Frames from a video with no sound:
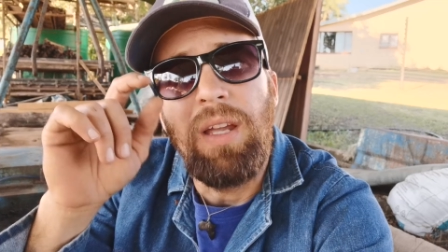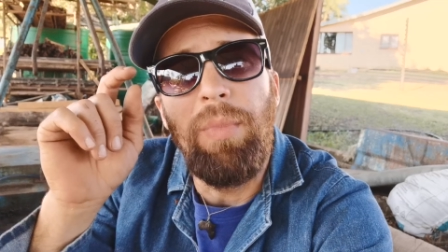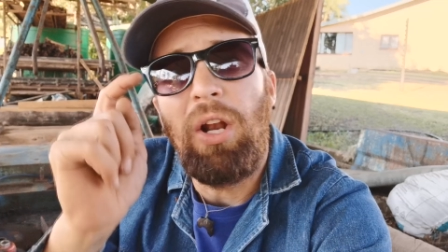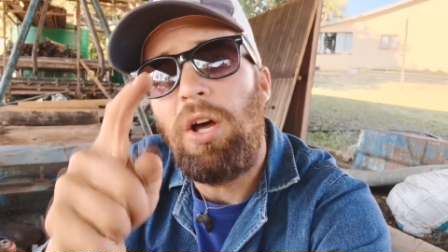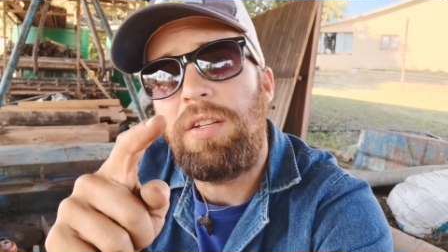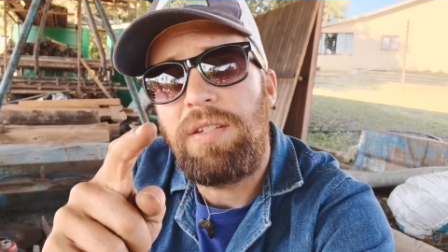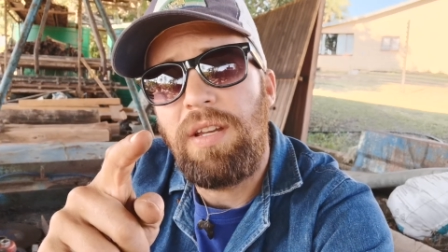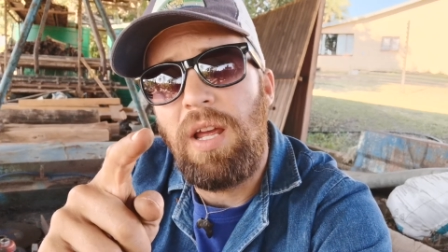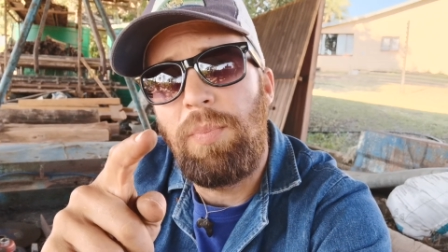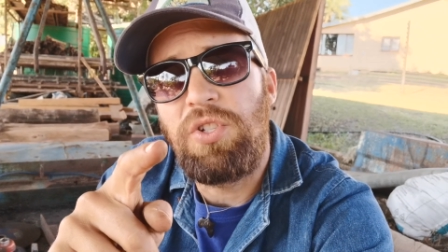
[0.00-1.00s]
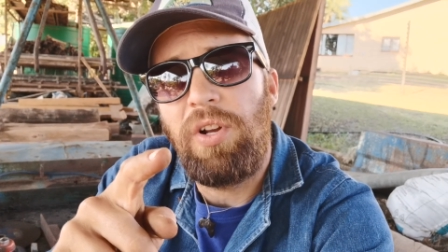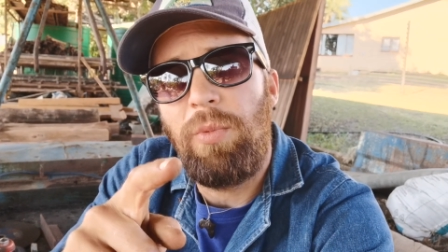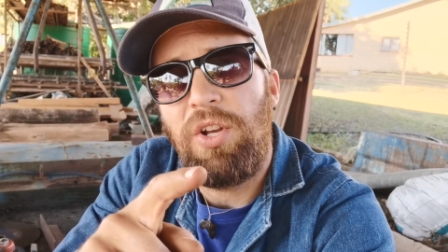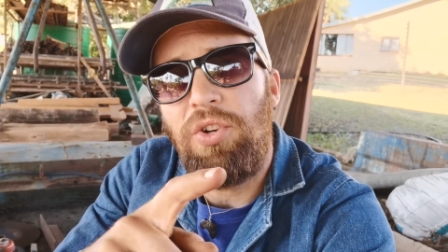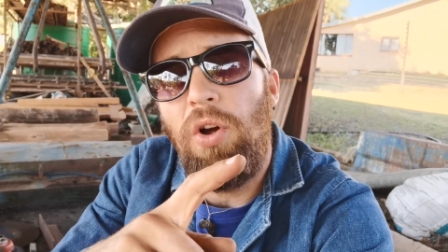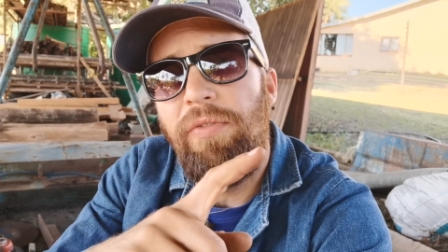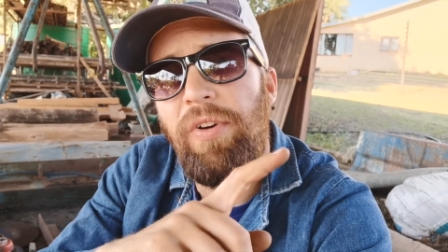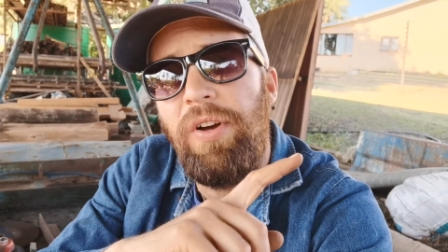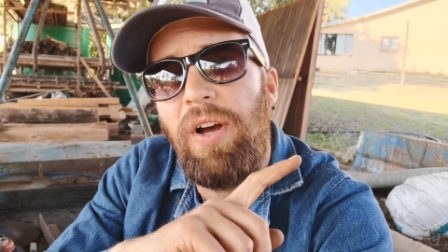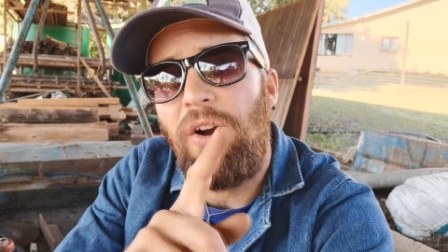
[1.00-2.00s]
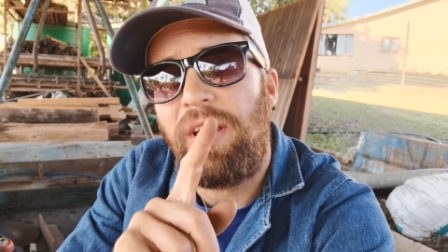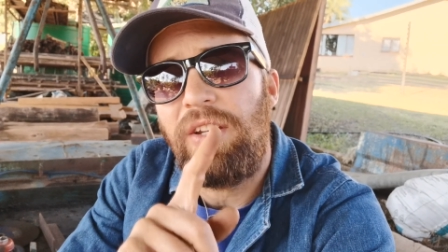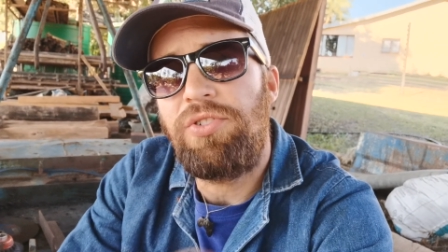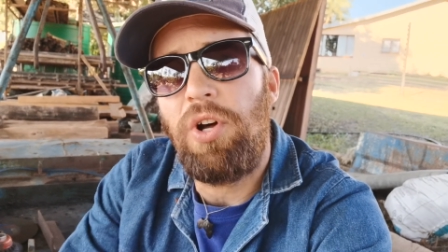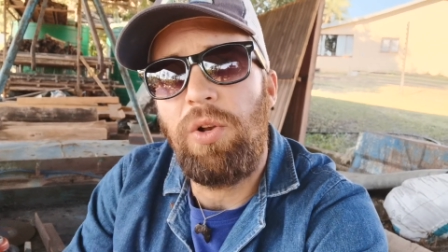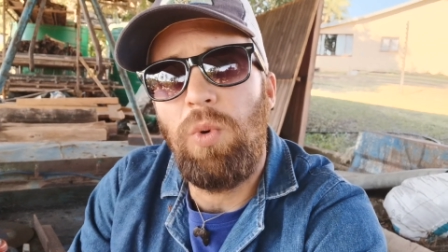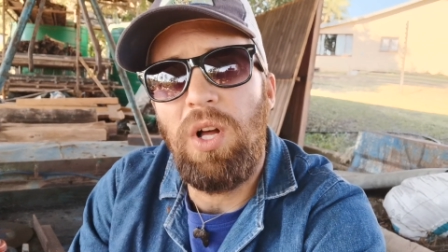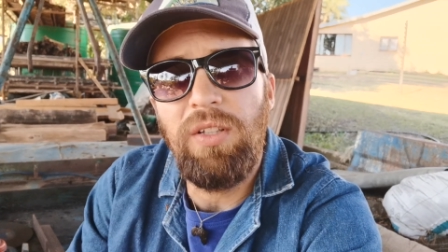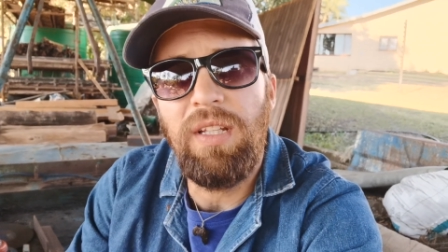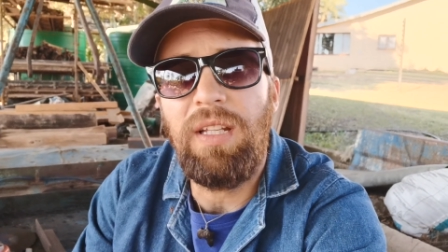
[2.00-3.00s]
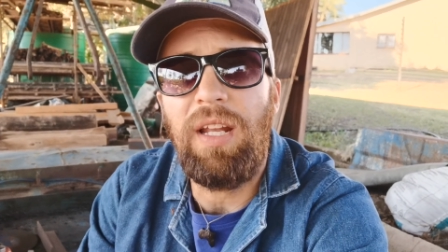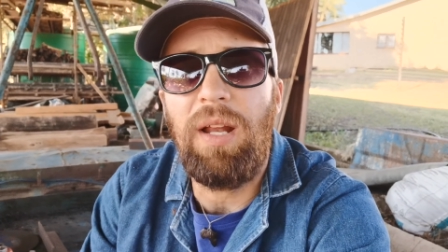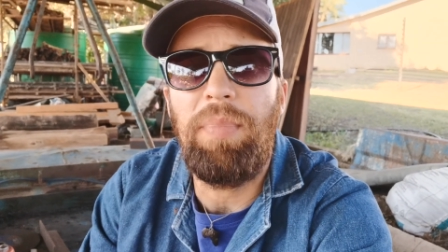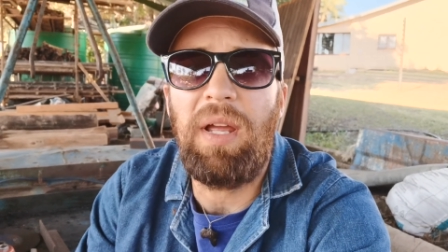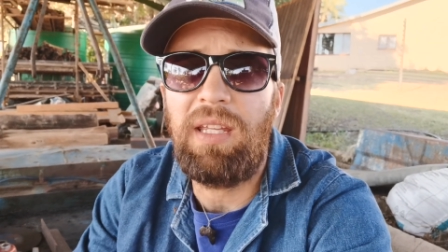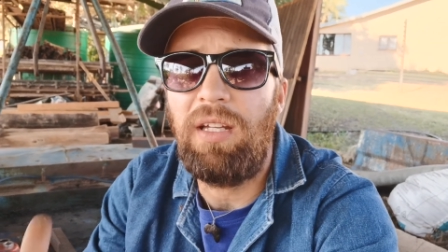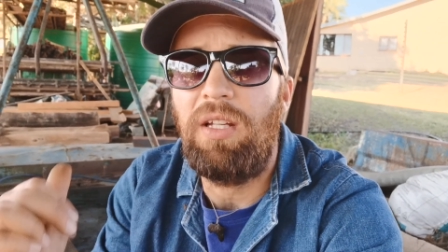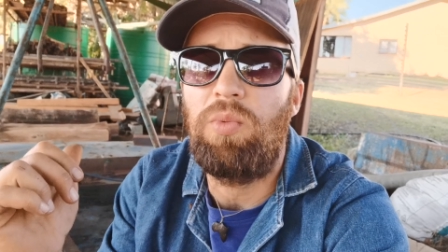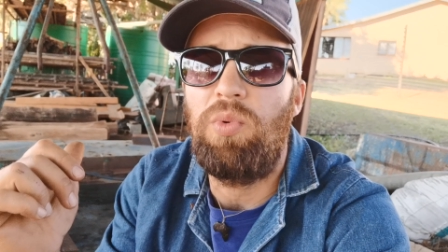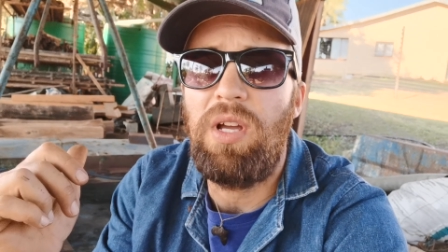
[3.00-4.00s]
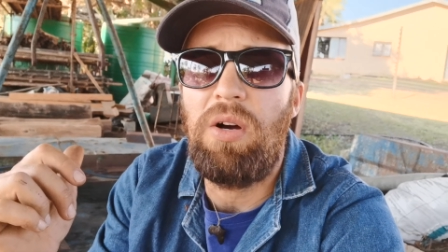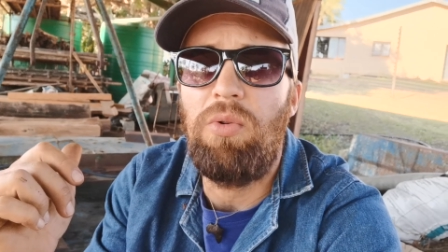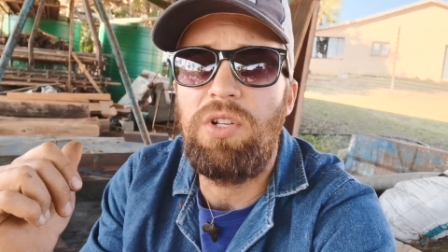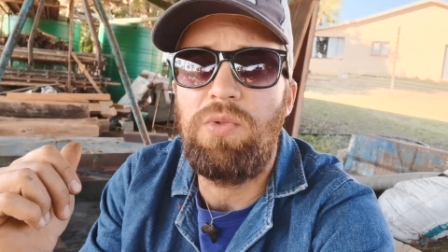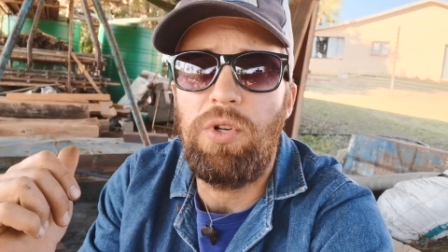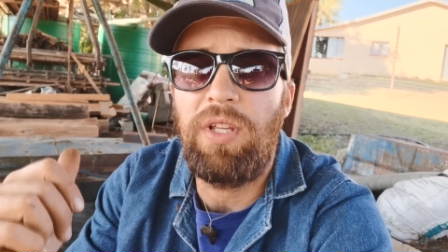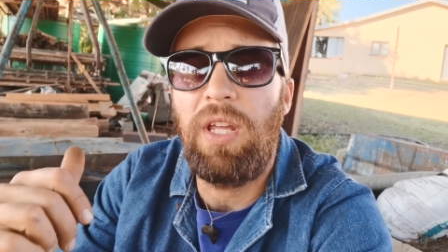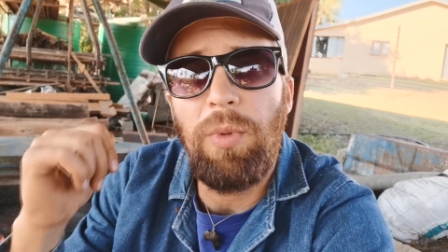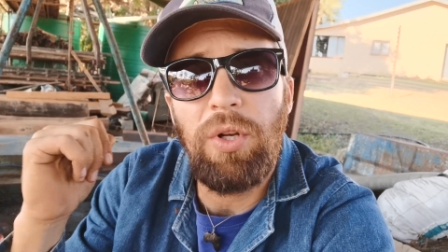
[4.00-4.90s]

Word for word: my last episode, I went over how to get started welding, and I'm back here at where I was working.